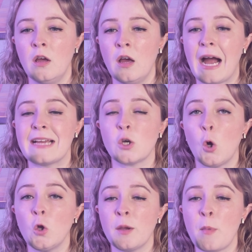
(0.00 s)
I
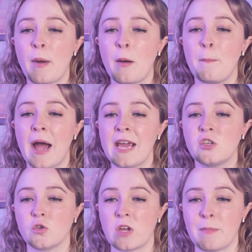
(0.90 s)
told him about my
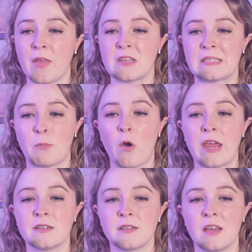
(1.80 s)
dream at this
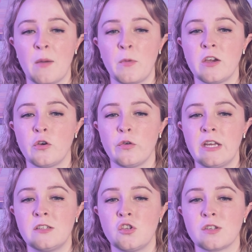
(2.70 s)
point, and we
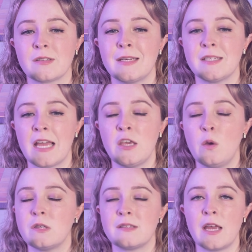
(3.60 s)
agreed to just
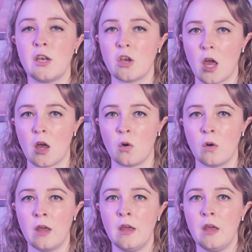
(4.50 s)
continue to say
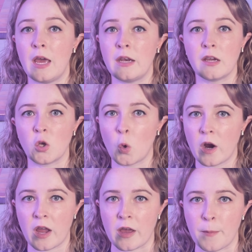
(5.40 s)
no and ignore
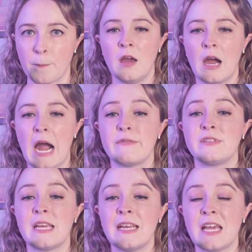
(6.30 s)
him. I've
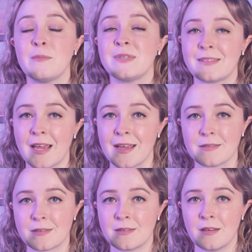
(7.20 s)
seen him
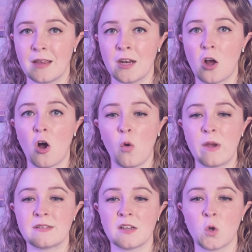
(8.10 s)
since, and
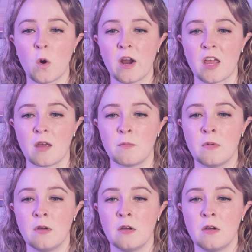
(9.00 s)
always ignore him.